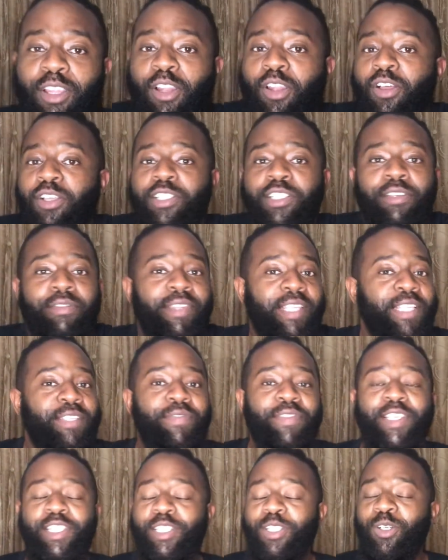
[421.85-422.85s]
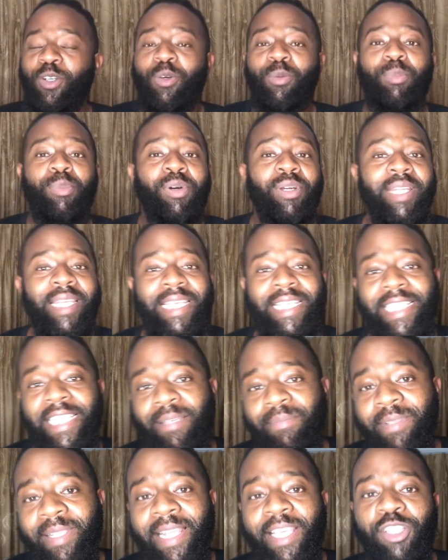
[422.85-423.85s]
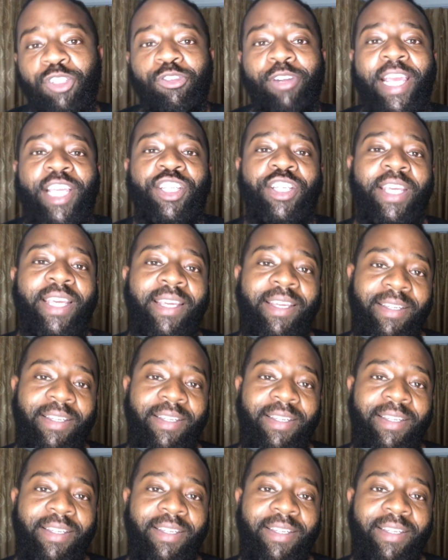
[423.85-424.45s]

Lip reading: loss of this physical body seems less tragic.